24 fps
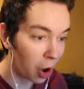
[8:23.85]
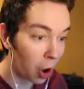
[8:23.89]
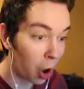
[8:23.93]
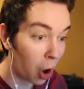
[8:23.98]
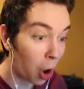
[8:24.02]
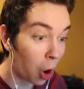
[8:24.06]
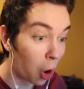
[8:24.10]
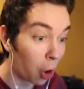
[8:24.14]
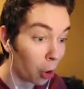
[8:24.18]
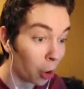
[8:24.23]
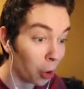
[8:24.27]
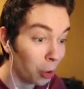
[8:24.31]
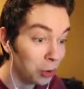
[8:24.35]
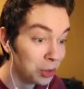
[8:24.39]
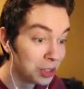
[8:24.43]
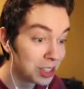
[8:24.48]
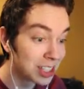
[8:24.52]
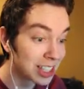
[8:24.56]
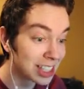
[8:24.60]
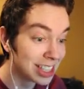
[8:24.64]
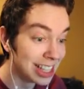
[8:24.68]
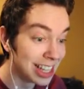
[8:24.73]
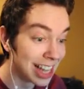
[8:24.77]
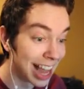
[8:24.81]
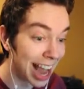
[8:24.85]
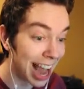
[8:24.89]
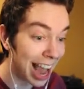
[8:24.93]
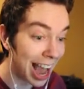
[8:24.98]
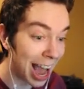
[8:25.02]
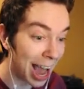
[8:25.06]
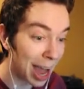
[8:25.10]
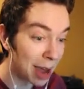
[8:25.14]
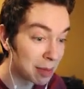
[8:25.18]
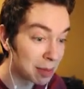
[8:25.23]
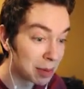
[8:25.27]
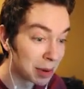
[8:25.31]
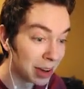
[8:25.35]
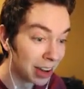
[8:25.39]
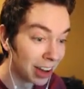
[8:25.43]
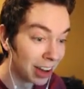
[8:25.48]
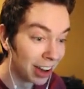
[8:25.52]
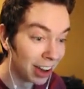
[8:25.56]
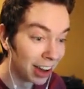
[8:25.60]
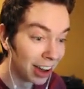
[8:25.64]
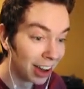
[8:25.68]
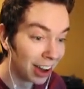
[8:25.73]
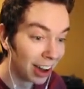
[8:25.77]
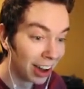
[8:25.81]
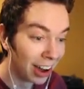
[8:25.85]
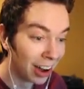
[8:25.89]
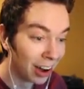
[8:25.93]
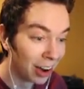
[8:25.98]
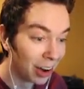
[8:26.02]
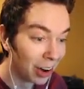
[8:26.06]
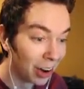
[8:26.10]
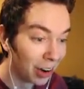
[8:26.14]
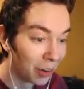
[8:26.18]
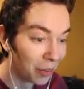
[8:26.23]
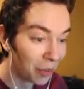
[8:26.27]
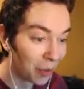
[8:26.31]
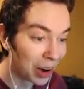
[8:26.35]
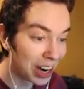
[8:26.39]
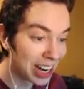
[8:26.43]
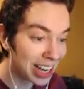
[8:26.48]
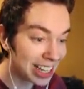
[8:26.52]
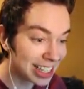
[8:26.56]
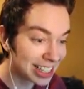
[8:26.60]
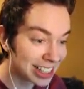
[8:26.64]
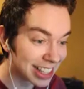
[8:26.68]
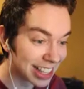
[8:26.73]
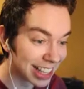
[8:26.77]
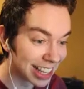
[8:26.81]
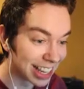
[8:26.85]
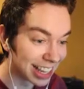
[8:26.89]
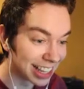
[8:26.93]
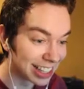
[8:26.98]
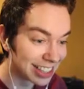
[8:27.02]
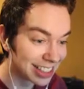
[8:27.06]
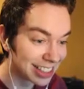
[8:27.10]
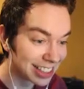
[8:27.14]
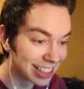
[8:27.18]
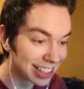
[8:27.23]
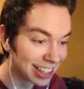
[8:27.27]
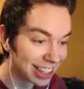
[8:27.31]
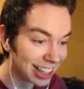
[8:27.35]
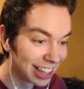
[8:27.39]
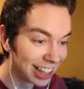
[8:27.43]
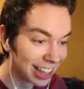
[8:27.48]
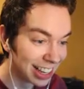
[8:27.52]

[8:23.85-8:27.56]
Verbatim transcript: Oh, dude. snap. What is this?